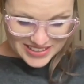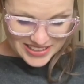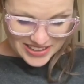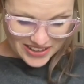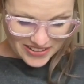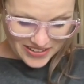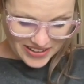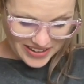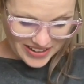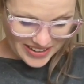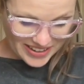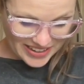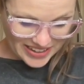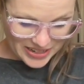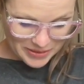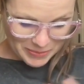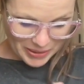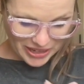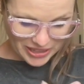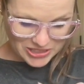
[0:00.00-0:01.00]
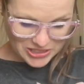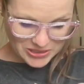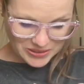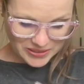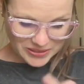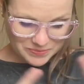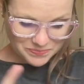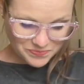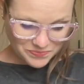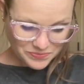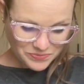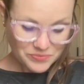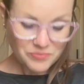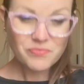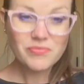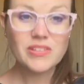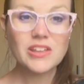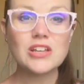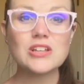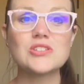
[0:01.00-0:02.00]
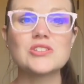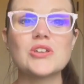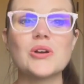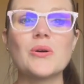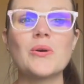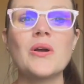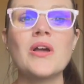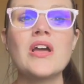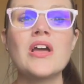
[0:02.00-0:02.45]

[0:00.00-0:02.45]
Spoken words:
All right, getting back to it. So,